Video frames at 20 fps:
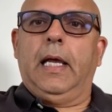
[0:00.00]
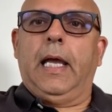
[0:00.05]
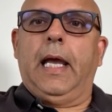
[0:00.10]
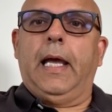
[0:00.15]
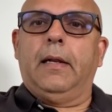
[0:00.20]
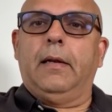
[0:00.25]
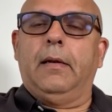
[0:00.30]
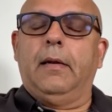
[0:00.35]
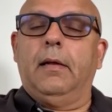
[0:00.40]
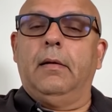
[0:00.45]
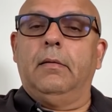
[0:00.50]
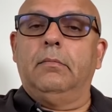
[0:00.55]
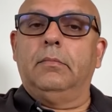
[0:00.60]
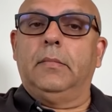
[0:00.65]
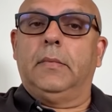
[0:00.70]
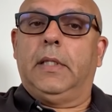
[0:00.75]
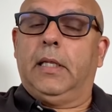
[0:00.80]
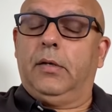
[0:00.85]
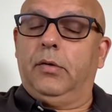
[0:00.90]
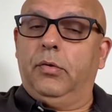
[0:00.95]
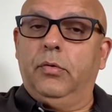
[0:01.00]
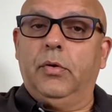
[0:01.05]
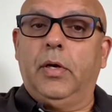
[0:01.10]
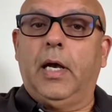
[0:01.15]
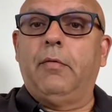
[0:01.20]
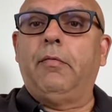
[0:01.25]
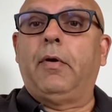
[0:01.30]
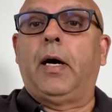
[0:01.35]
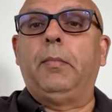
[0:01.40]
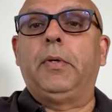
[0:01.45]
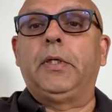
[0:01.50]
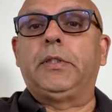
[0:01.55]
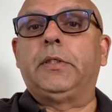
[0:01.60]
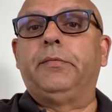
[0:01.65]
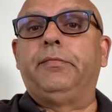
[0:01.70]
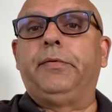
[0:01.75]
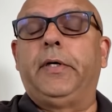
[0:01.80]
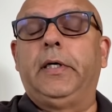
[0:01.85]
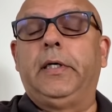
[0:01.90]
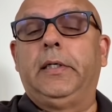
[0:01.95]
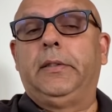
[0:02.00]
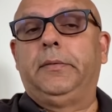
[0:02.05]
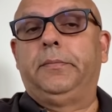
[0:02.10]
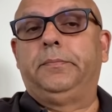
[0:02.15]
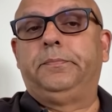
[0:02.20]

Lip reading: And then you have abhishafa.